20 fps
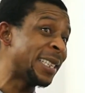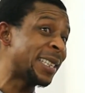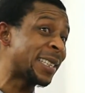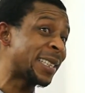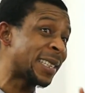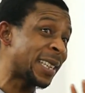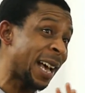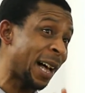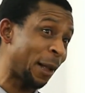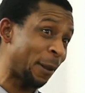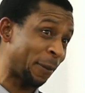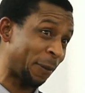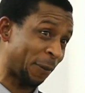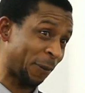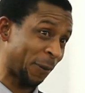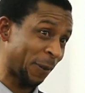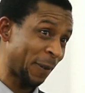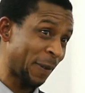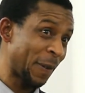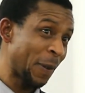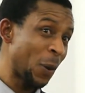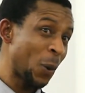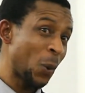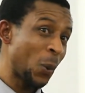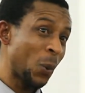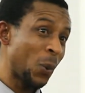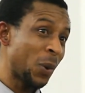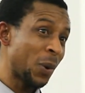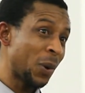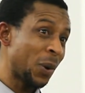itself.
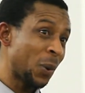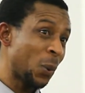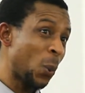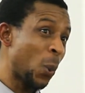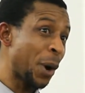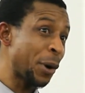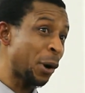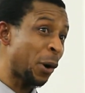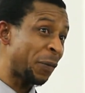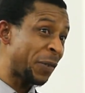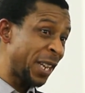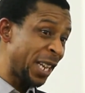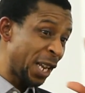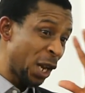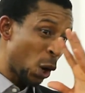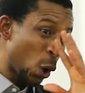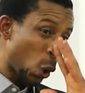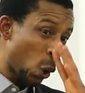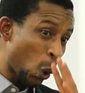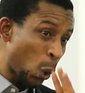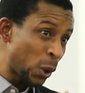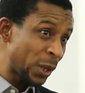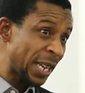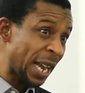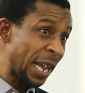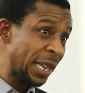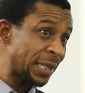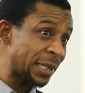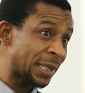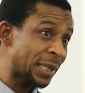One of the
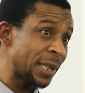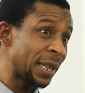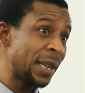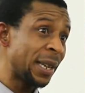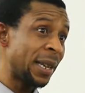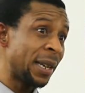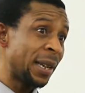oldest,